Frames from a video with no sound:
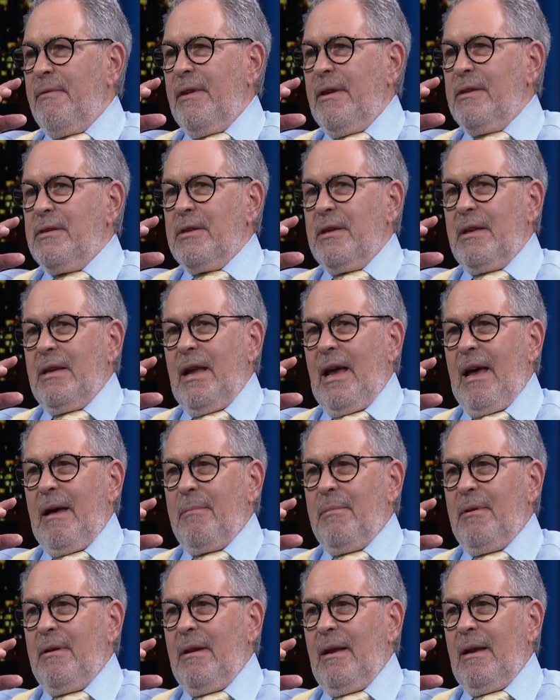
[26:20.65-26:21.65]
things are going to
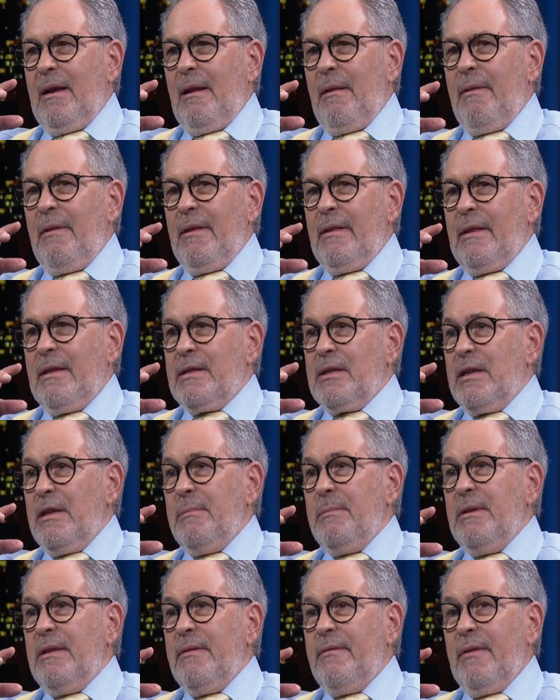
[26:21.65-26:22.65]
happen, and I think there's going to
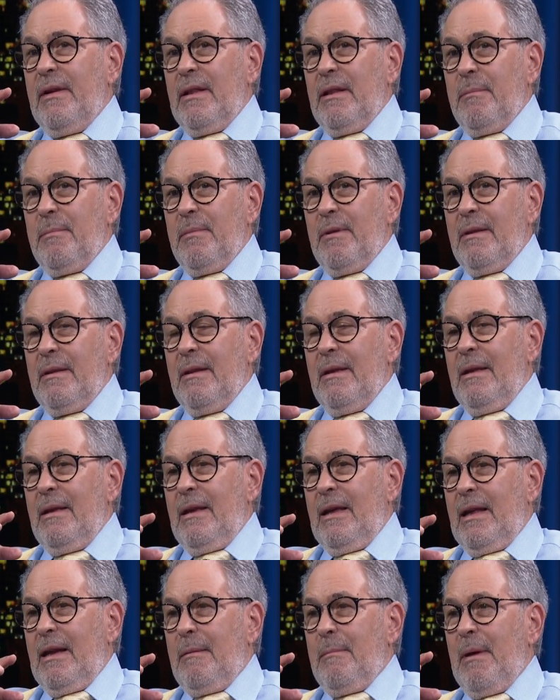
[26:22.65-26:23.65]
be development.
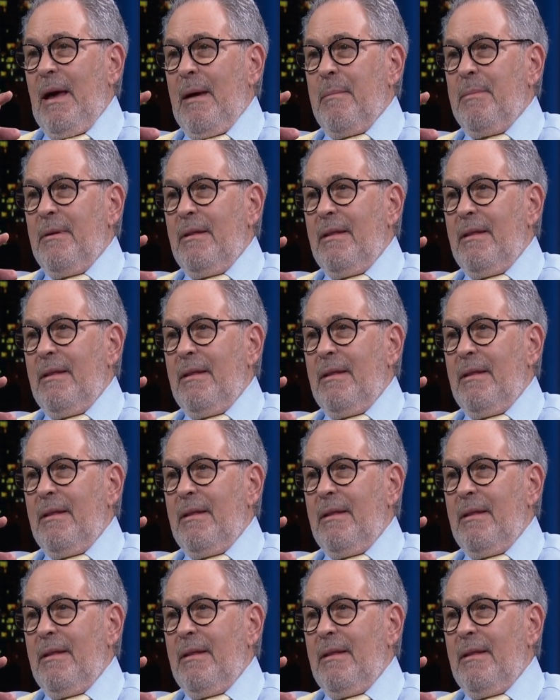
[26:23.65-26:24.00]
And I'm happy